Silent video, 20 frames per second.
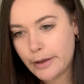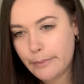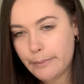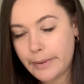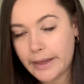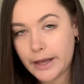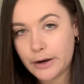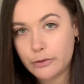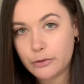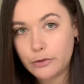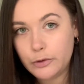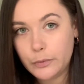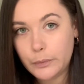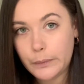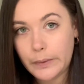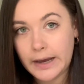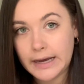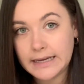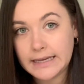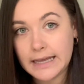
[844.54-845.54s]
Petal
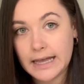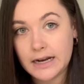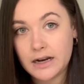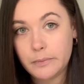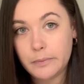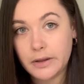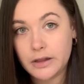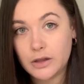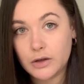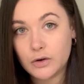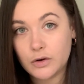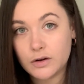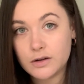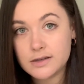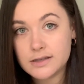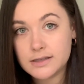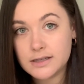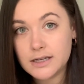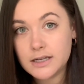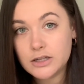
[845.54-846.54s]
by Caterpillar
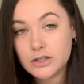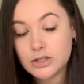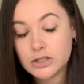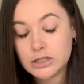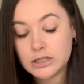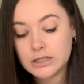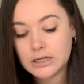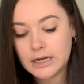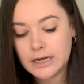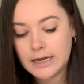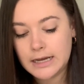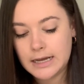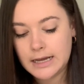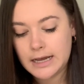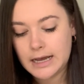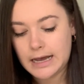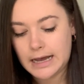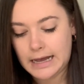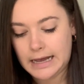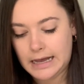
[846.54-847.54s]
Cross Stitch.
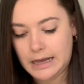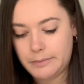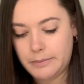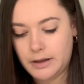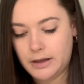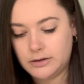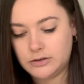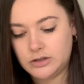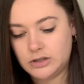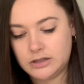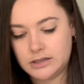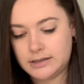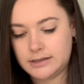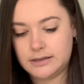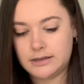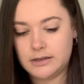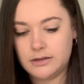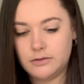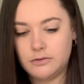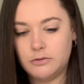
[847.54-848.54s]
Um, I'll
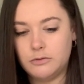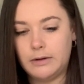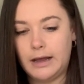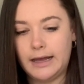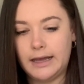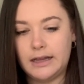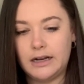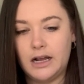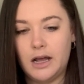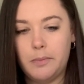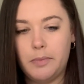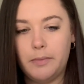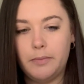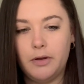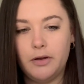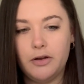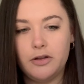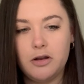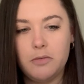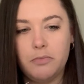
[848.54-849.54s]
just whack it up. I'm
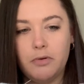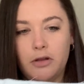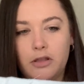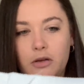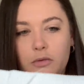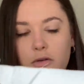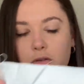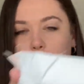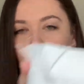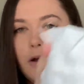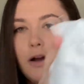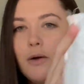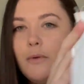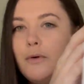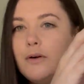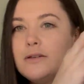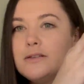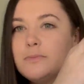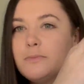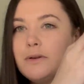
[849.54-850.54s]
not going to bother with where it
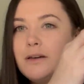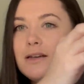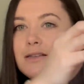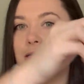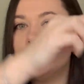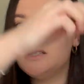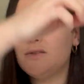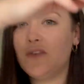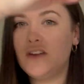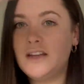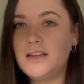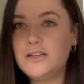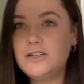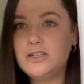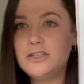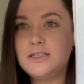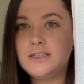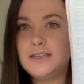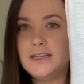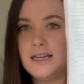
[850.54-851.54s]
was because it's
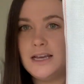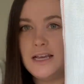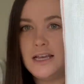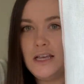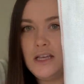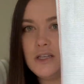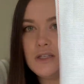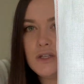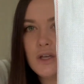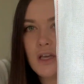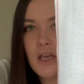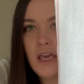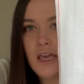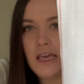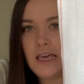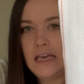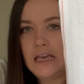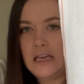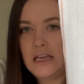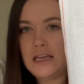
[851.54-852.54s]
finished. So
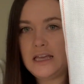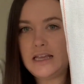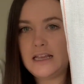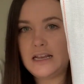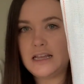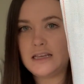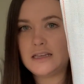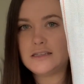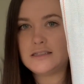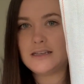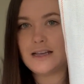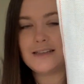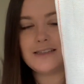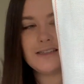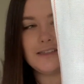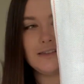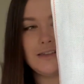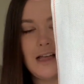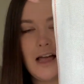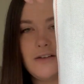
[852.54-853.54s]
here it is. I
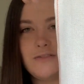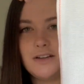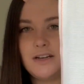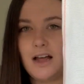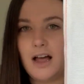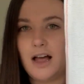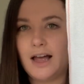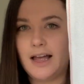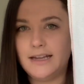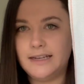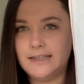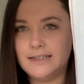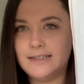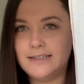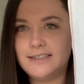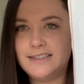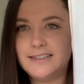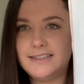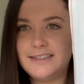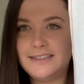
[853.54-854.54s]
still haven't
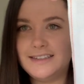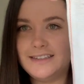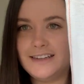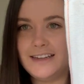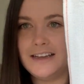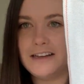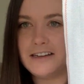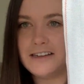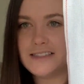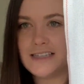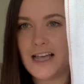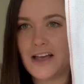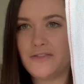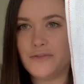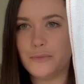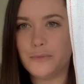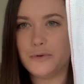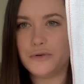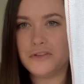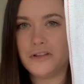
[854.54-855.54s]
ironed it because I
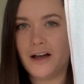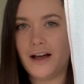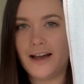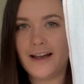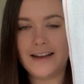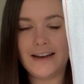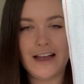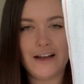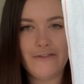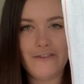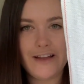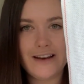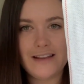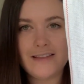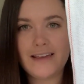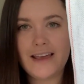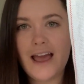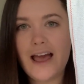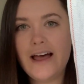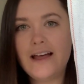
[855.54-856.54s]
haven't pulled the iron out for
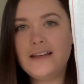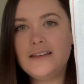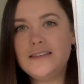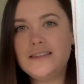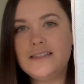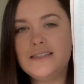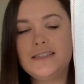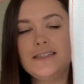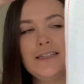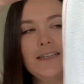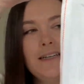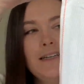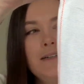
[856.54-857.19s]
anything else.